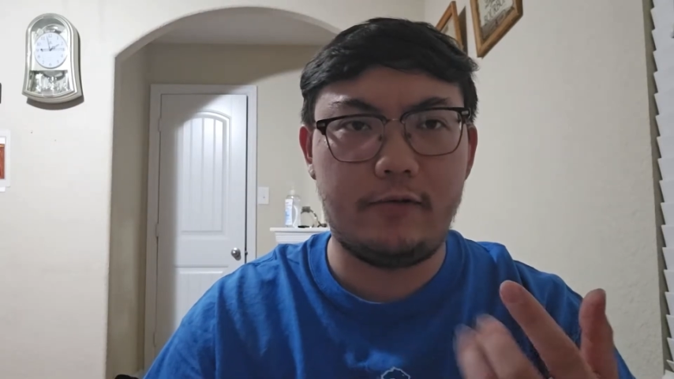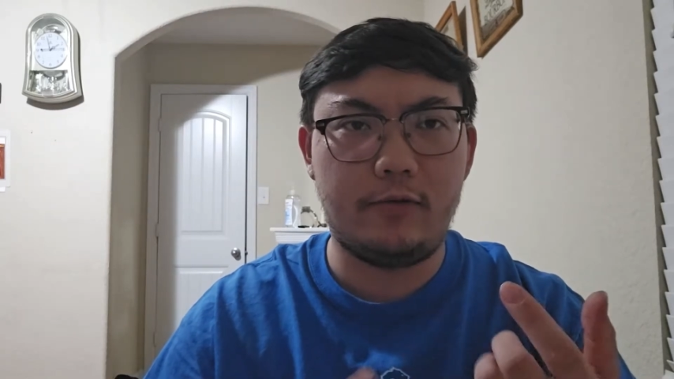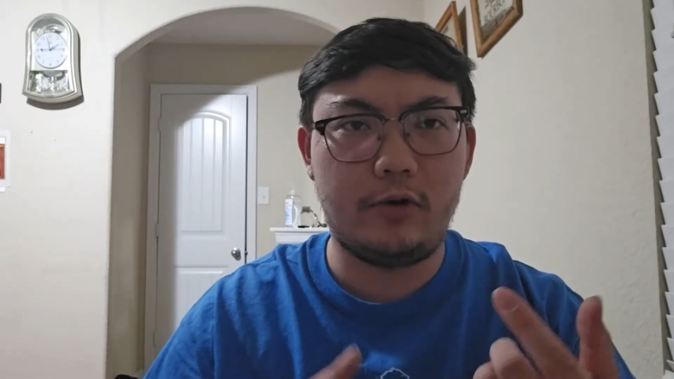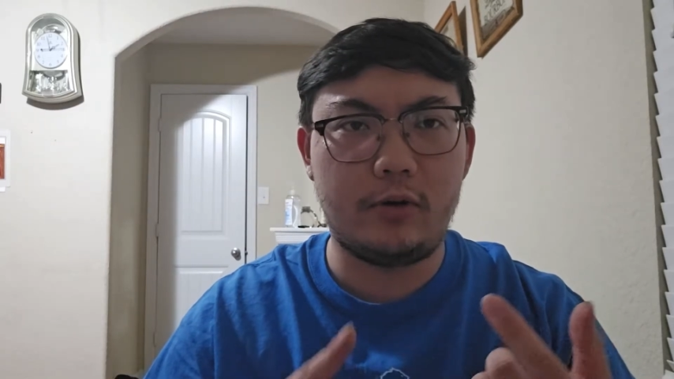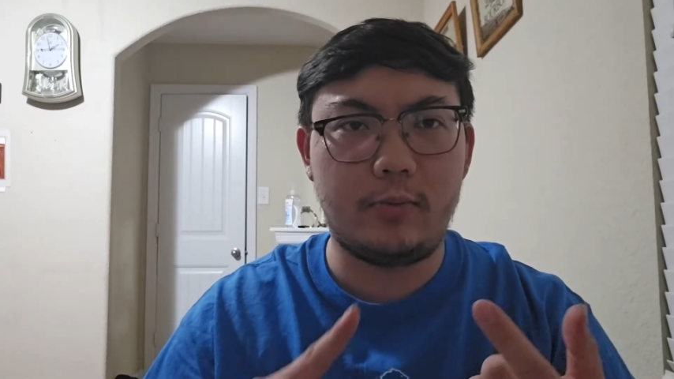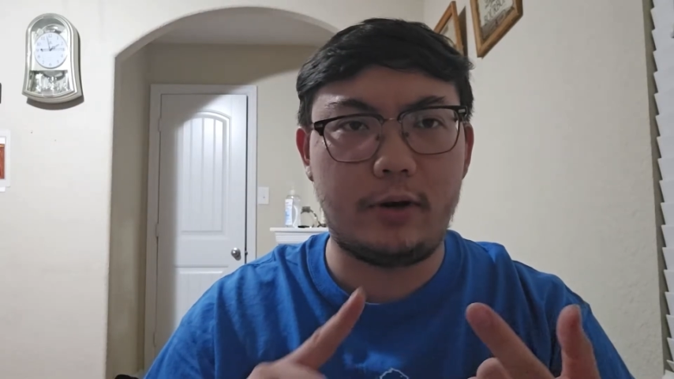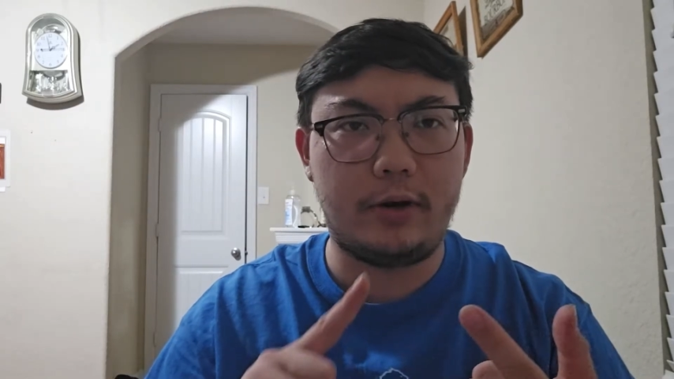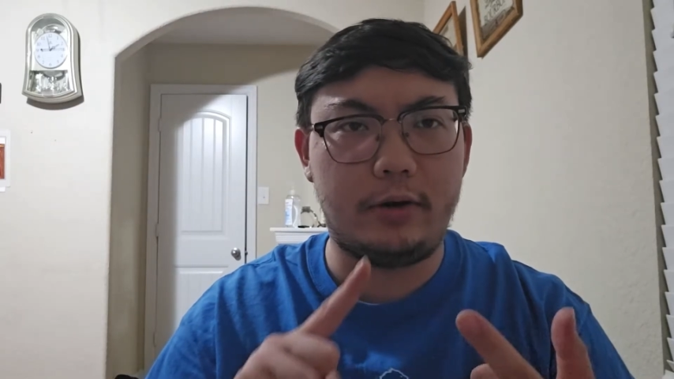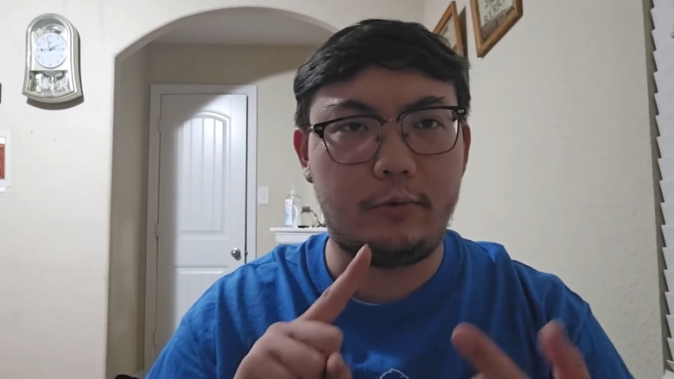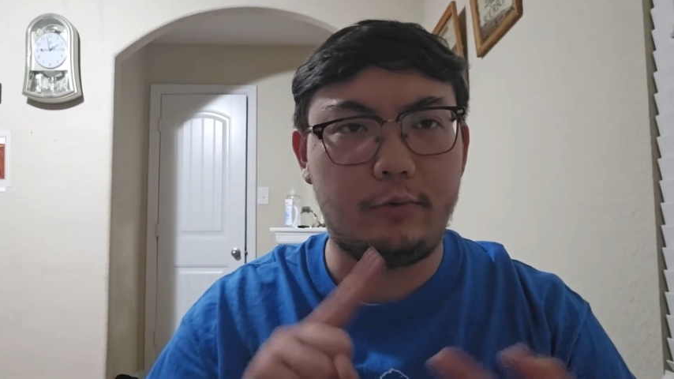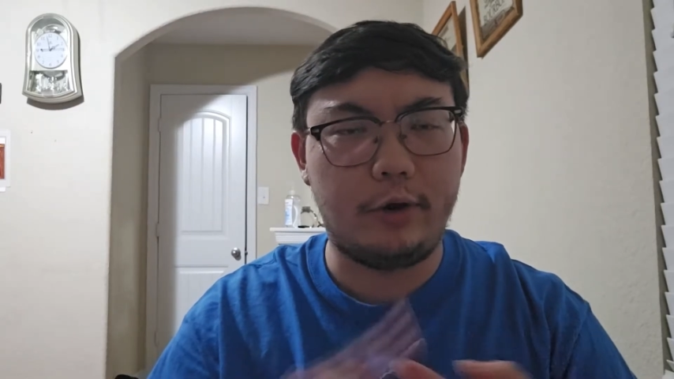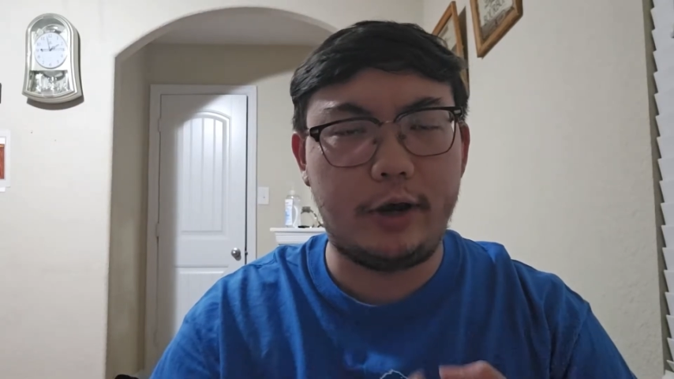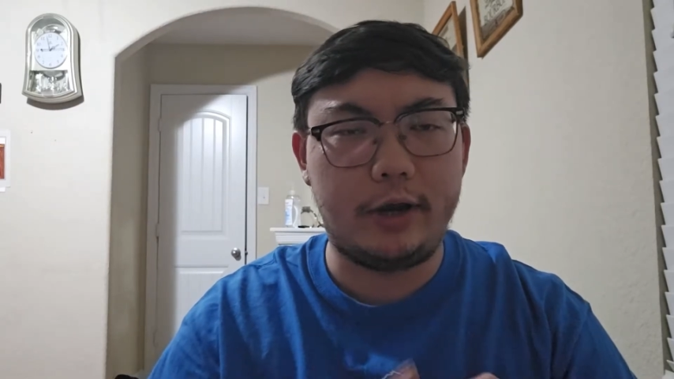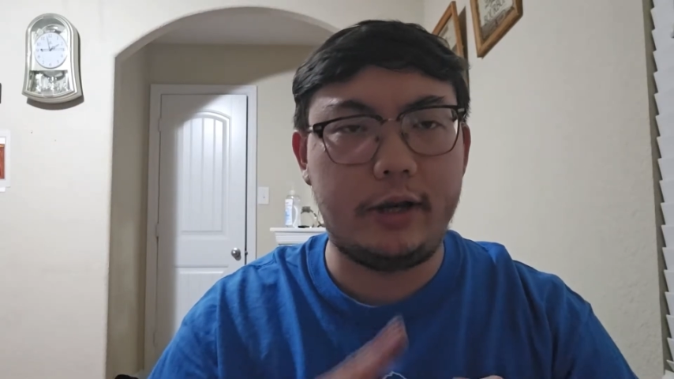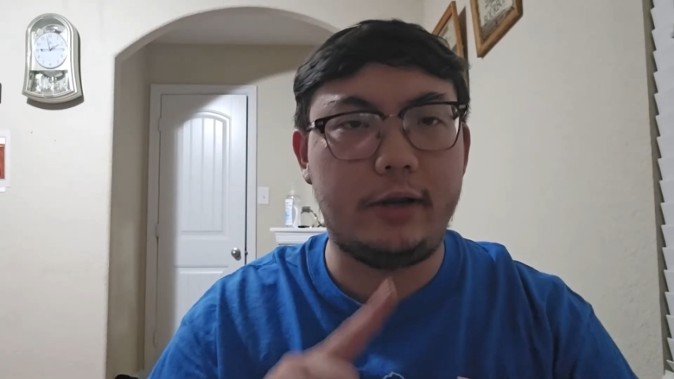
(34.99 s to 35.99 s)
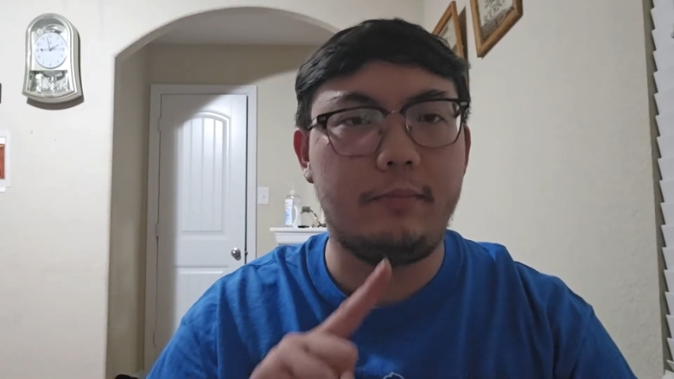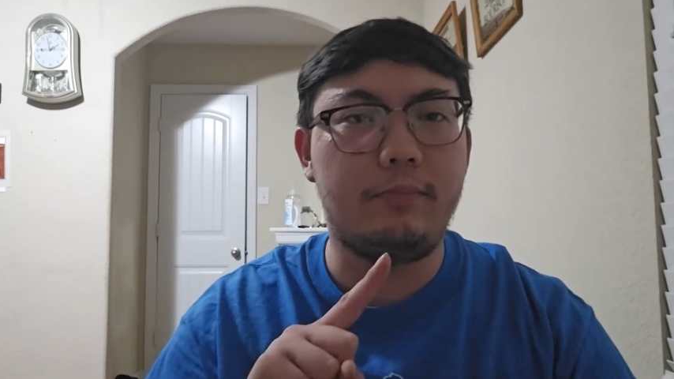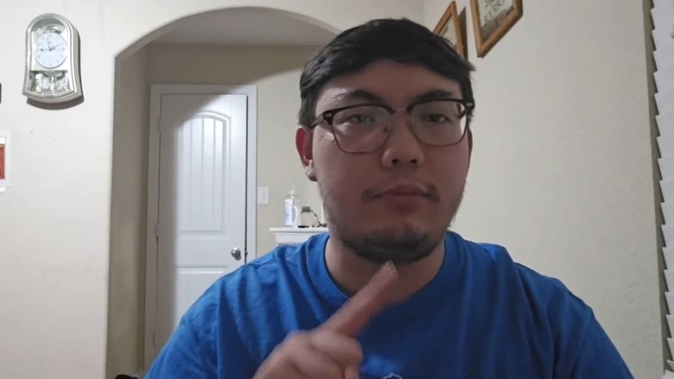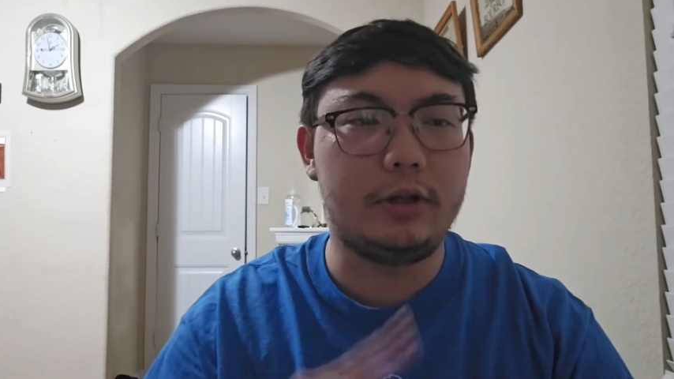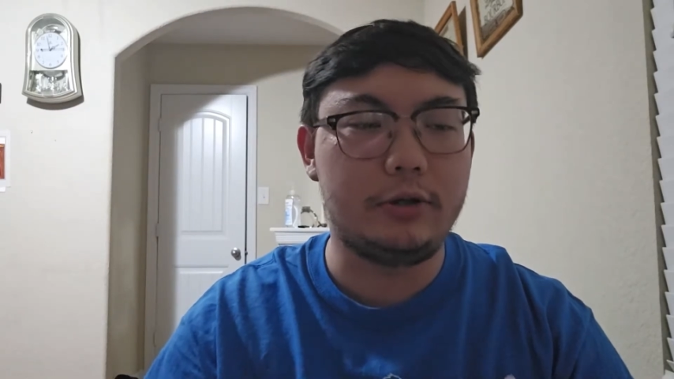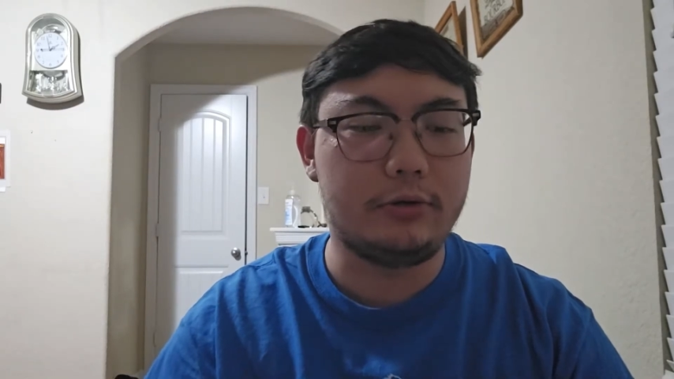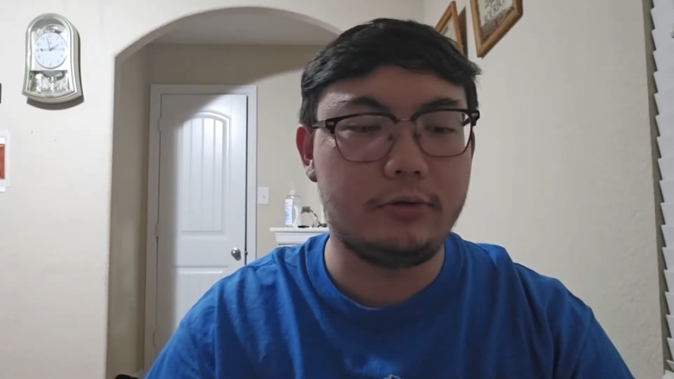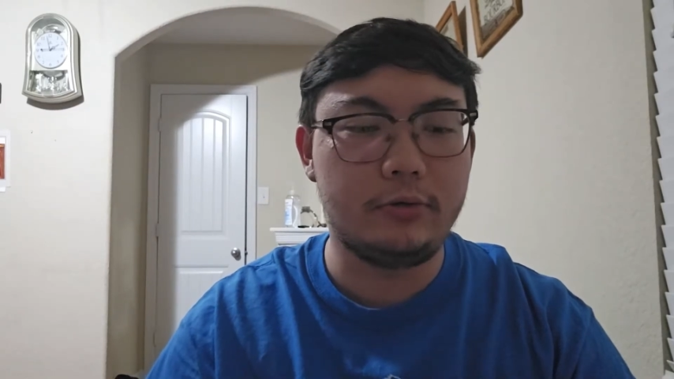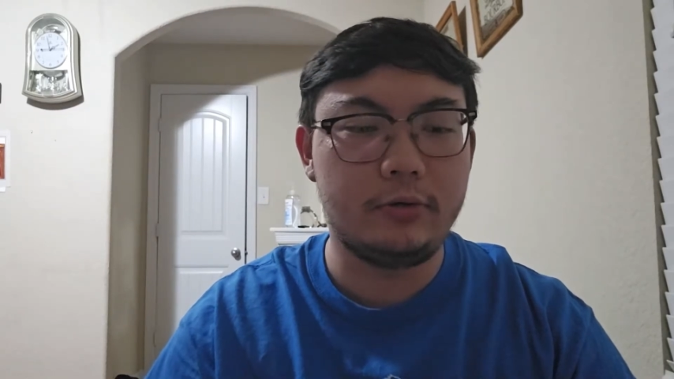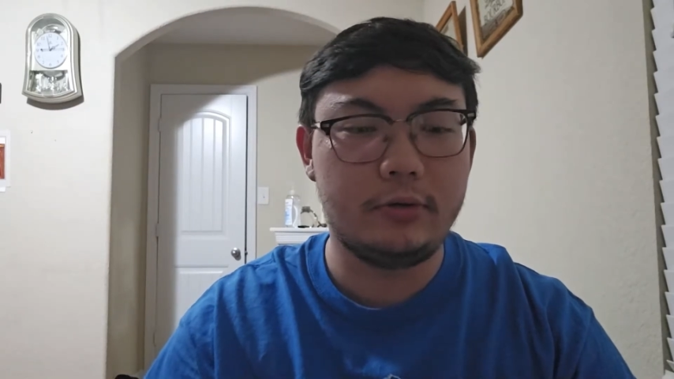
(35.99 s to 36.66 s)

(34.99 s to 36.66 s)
Pokemon Red and Blue.